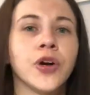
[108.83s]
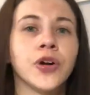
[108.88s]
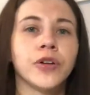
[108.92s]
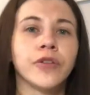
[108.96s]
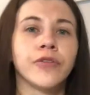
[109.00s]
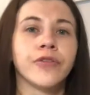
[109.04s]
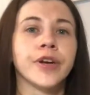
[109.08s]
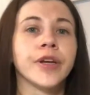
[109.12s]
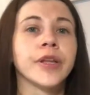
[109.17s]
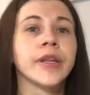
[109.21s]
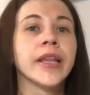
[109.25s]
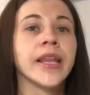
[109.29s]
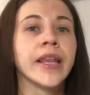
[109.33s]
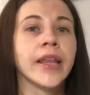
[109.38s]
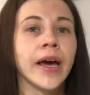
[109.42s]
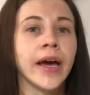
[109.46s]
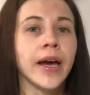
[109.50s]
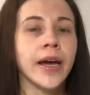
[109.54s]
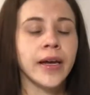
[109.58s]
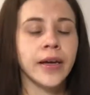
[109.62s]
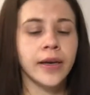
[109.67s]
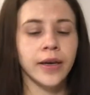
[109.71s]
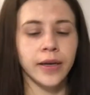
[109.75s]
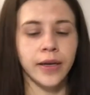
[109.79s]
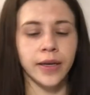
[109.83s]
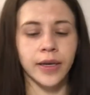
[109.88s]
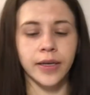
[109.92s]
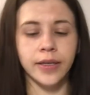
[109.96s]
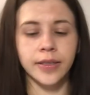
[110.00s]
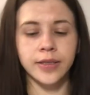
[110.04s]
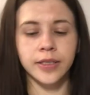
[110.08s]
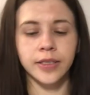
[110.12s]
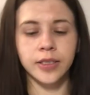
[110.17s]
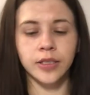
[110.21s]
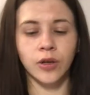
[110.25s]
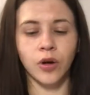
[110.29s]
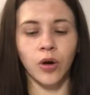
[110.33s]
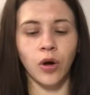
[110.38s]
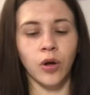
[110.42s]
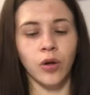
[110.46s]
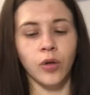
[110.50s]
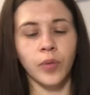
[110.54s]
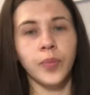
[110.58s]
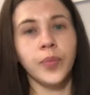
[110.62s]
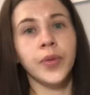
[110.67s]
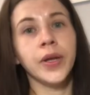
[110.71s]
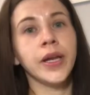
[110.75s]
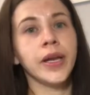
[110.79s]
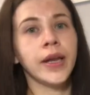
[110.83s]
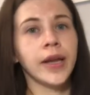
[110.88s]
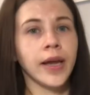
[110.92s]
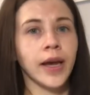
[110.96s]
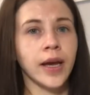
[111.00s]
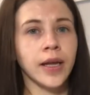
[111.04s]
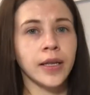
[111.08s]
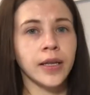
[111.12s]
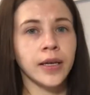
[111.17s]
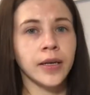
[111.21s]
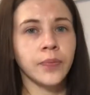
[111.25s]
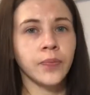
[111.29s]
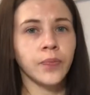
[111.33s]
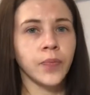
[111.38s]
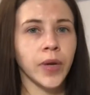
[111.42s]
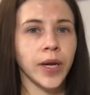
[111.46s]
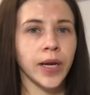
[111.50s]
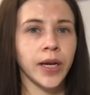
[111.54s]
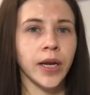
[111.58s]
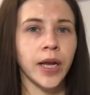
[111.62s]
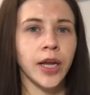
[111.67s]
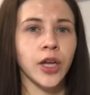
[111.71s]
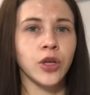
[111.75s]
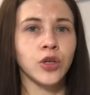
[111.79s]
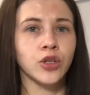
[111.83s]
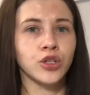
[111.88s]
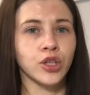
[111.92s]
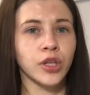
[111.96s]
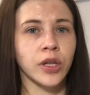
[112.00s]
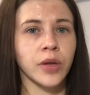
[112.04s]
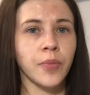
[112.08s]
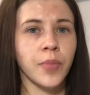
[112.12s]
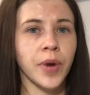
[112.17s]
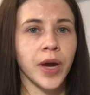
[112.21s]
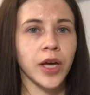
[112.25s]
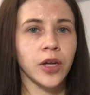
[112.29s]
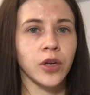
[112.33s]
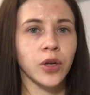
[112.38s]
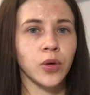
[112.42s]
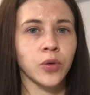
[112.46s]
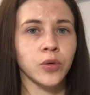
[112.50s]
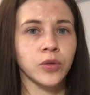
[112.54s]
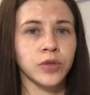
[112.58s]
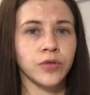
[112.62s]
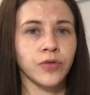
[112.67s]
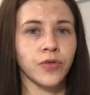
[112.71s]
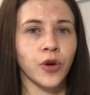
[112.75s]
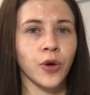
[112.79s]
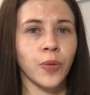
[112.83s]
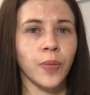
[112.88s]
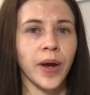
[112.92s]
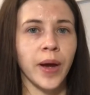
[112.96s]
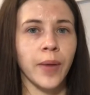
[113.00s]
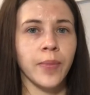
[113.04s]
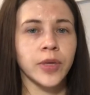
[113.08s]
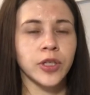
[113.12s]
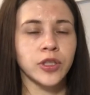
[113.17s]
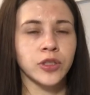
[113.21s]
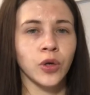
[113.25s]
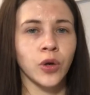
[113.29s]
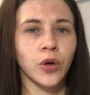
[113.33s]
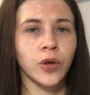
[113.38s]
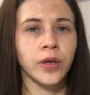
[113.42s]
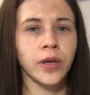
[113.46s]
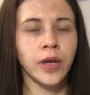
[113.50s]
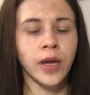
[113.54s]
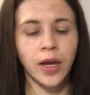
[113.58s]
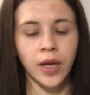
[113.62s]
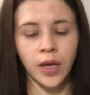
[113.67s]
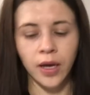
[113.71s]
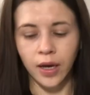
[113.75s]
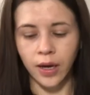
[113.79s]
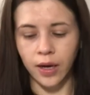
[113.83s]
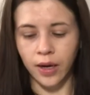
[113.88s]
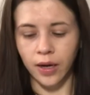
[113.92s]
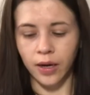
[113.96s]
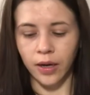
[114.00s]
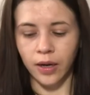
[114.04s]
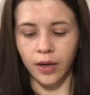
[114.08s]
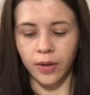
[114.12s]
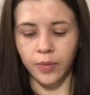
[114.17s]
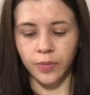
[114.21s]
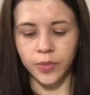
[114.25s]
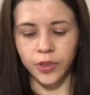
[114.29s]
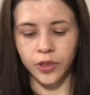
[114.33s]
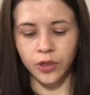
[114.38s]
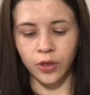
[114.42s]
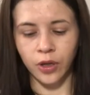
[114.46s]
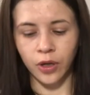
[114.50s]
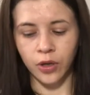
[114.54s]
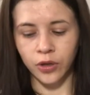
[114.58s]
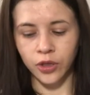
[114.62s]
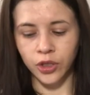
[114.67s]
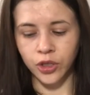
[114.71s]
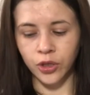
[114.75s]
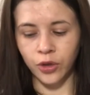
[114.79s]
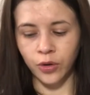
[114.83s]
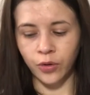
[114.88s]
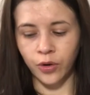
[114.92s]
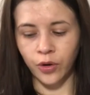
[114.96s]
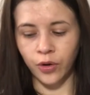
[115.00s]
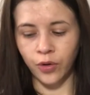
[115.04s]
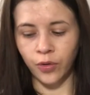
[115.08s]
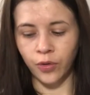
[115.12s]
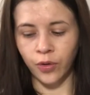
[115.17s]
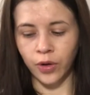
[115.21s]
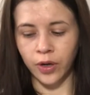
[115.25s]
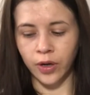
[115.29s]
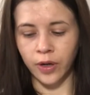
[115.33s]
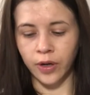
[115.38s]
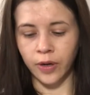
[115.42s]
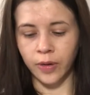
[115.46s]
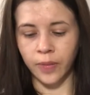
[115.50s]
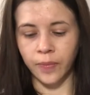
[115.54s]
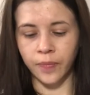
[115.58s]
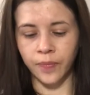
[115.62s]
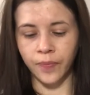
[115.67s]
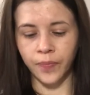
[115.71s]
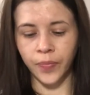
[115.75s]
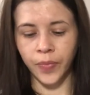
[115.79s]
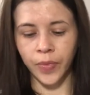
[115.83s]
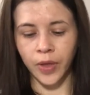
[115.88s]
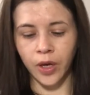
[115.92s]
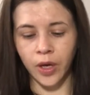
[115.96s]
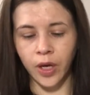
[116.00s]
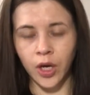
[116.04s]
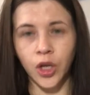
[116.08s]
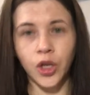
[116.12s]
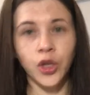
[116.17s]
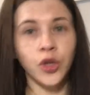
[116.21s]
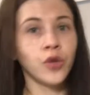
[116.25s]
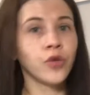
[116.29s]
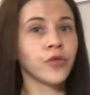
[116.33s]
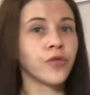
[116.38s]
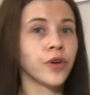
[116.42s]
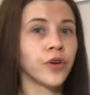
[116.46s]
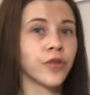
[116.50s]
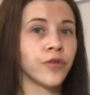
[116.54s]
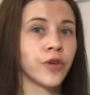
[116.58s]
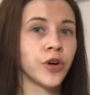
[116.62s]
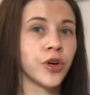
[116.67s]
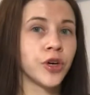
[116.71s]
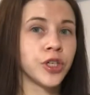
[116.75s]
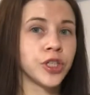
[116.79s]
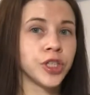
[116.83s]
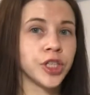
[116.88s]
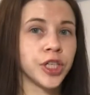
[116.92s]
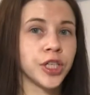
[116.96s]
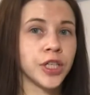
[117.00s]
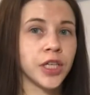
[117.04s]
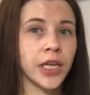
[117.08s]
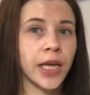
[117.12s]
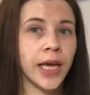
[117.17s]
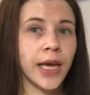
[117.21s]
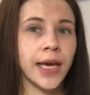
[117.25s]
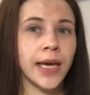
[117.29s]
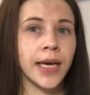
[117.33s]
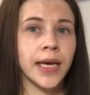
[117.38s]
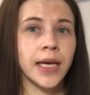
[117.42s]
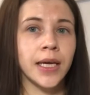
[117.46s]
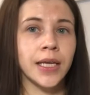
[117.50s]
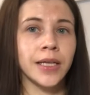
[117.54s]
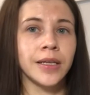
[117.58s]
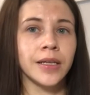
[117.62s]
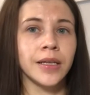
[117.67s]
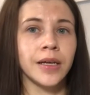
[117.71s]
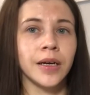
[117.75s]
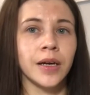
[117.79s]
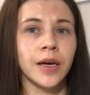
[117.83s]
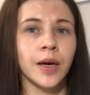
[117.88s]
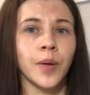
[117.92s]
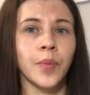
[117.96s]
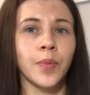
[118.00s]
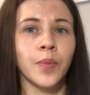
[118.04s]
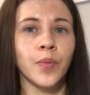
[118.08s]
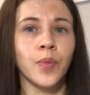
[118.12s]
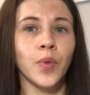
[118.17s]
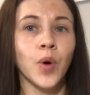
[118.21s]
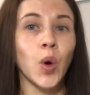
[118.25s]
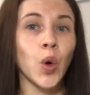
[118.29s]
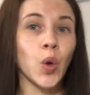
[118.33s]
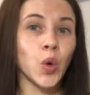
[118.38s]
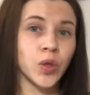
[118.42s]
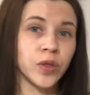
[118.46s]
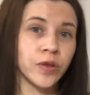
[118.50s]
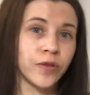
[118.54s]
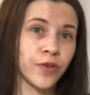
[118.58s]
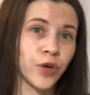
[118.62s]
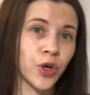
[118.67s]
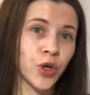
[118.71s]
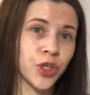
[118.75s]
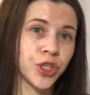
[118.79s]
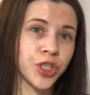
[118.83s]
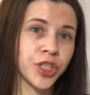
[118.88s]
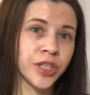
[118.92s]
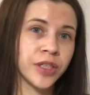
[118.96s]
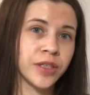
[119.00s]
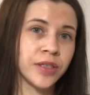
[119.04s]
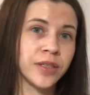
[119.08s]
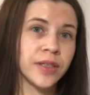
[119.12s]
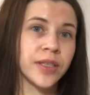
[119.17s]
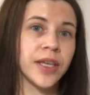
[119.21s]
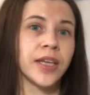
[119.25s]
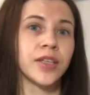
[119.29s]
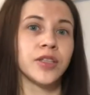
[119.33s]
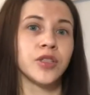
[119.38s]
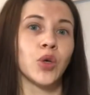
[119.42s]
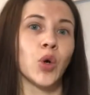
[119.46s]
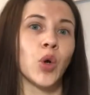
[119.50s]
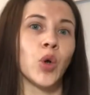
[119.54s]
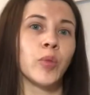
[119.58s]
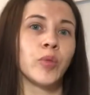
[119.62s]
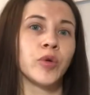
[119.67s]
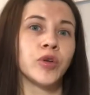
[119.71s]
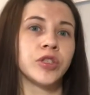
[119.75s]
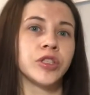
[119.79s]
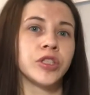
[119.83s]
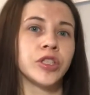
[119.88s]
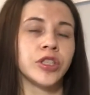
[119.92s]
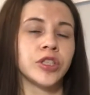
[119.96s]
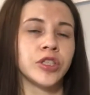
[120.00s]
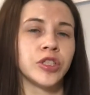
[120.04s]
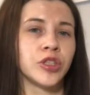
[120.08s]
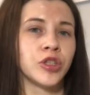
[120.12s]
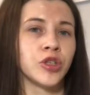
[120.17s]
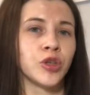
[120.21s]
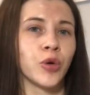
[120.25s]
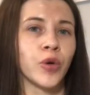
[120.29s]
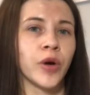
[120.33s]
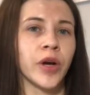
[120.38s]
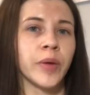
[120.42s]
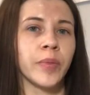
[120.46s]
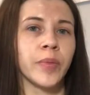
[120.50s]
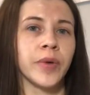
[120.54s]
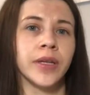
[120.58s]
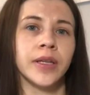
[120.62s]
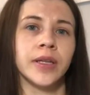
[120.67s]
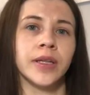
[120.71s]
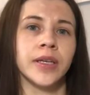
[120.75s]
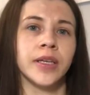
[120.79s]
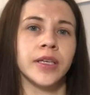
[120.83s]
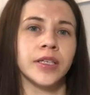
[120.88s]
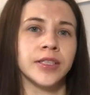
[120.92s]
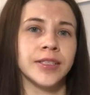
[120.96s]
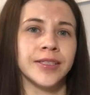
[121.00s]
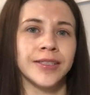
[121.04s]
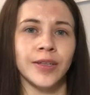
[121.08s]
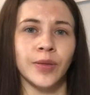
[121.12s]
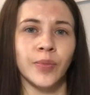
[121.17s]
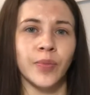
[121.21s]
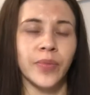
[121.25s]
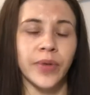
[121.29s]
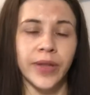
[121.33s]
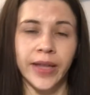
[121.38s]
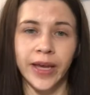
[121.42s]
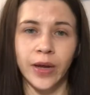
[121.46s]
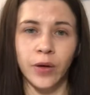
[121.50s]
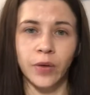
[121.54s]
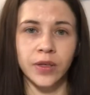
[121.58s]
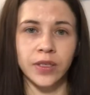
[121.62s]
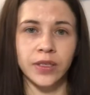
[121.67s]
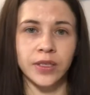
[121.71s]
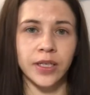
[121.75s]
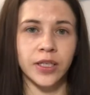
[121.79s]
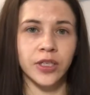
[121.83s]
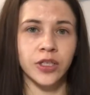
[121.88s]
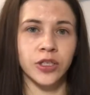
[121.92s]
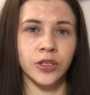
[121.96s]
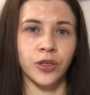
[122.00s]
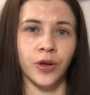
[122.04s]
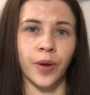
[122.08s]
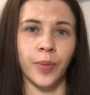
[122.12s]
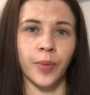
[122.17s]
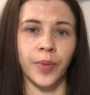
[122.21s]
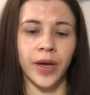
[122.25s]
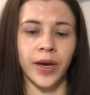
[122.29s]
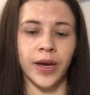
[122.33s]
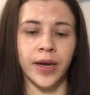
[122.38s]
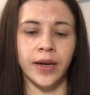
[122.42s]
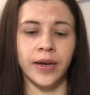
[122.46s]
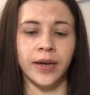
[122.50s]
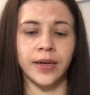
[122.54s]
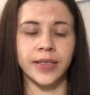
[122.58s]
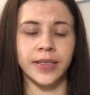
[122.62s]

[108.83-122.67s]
really like, it's called Pinata, and I usually buy those from Amazon. So I'll show you newer version and older version that's almost destroyed, but he still play with it, so I'm kind of